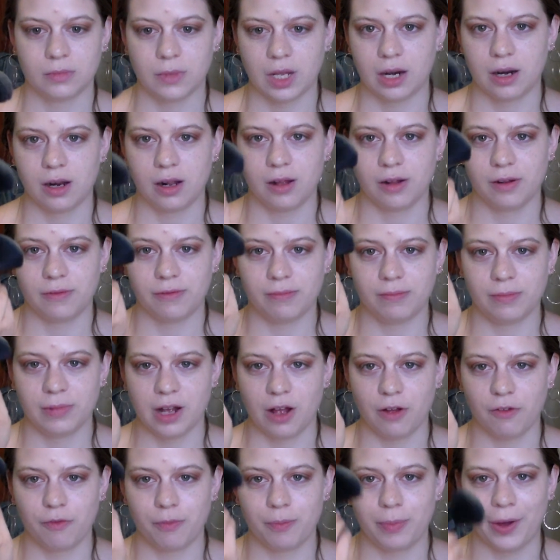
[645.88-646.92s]
I don't know,
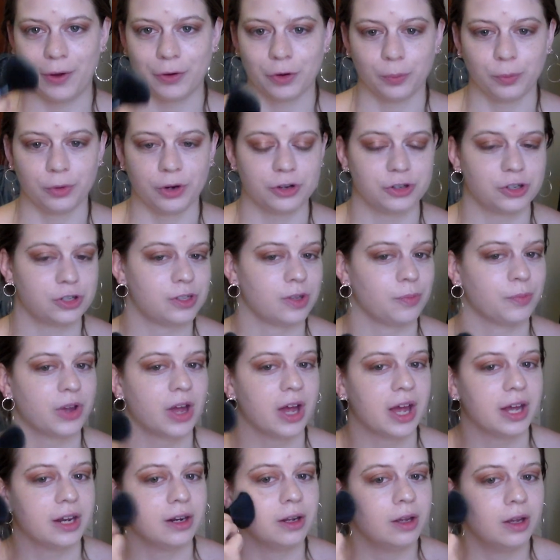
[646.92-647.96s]
e.l.f. powder brush of some
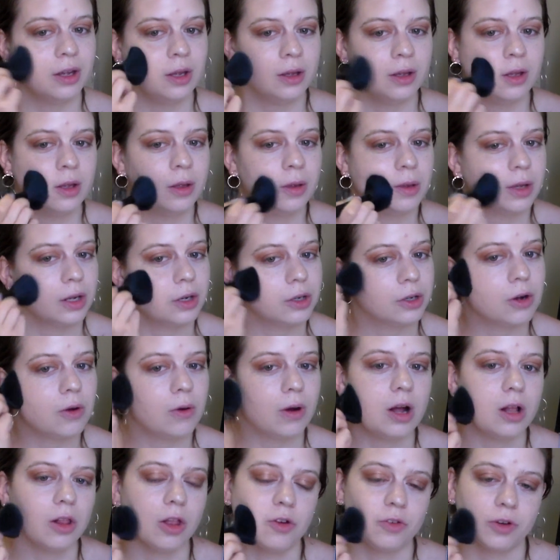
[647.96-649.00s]
kind. I'm gonna
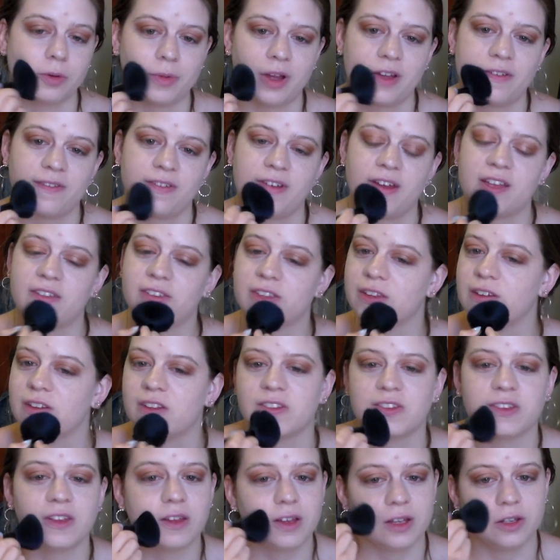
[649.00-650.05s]
go all over my face
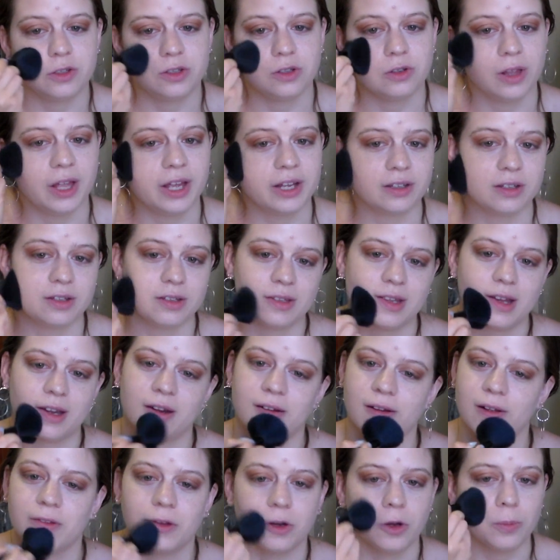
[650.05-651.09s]
because I do like to set
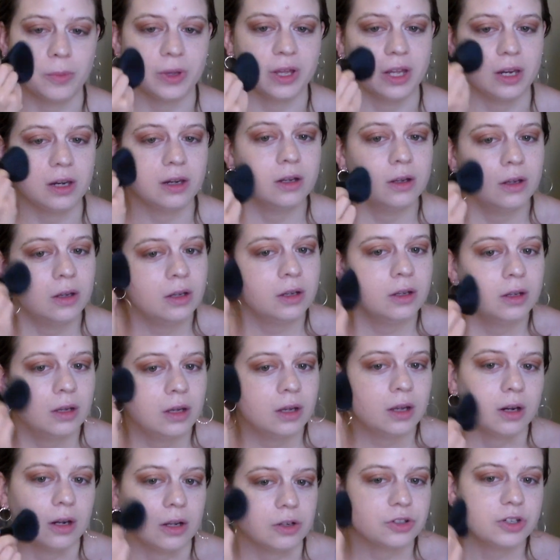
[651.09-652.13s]
it a little bit.
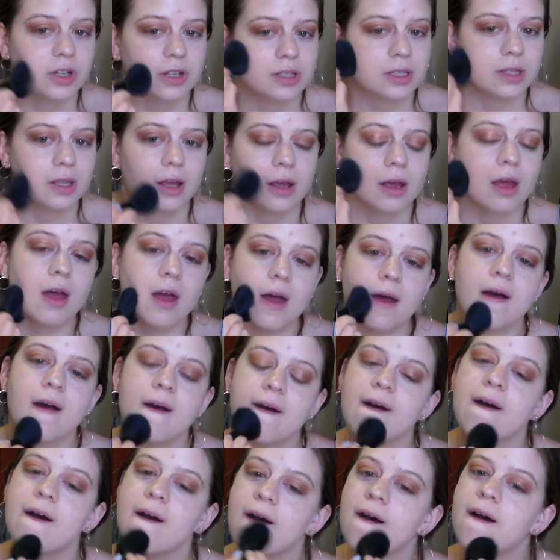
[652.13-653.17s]
I'll just like,
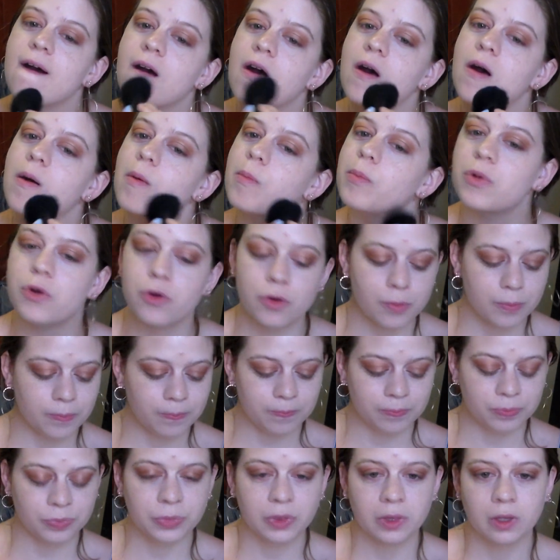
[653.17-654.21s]
boom.